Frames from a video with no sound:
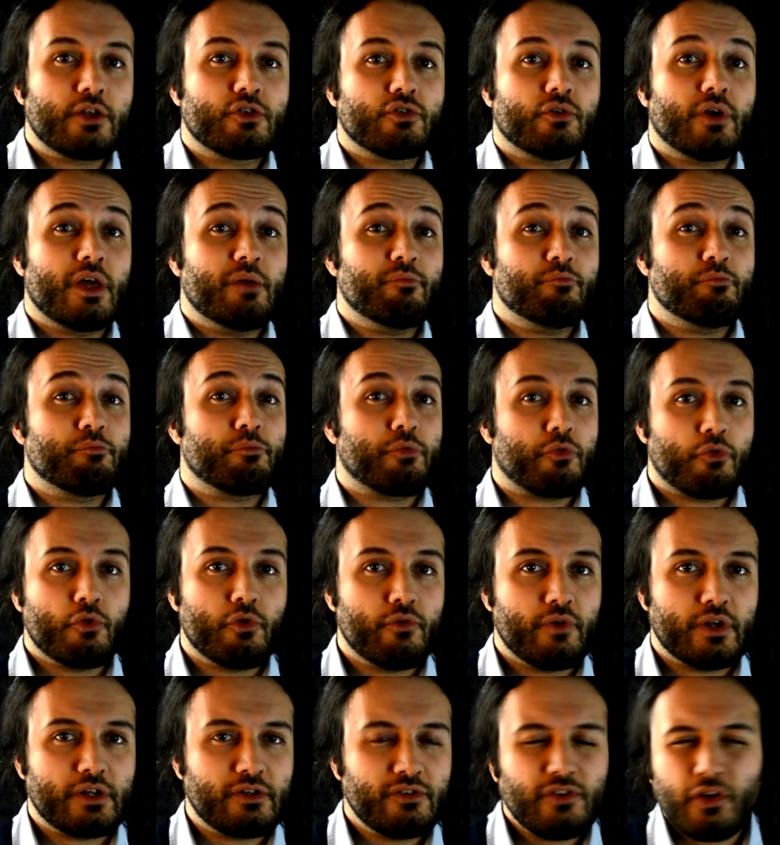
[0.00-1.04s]
to
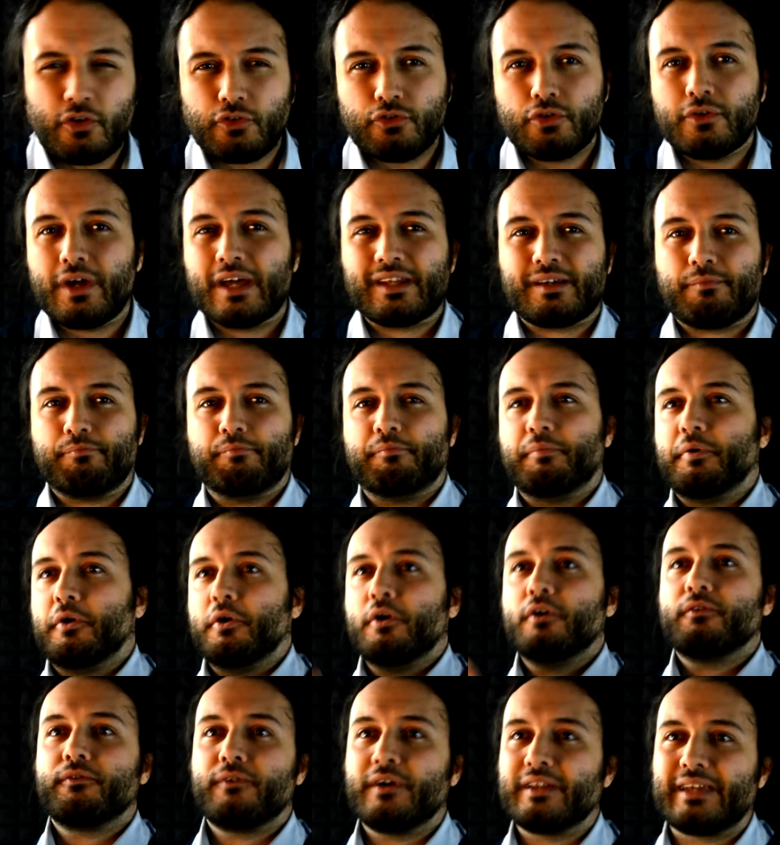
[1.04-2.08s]
improve it, not to get a
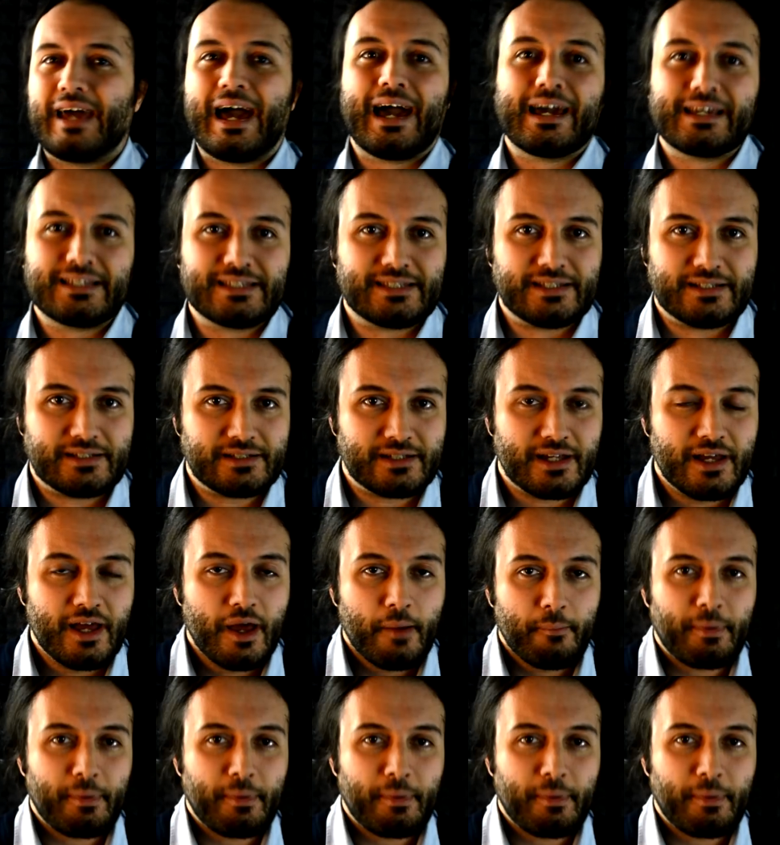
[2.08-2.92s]
perfect accent,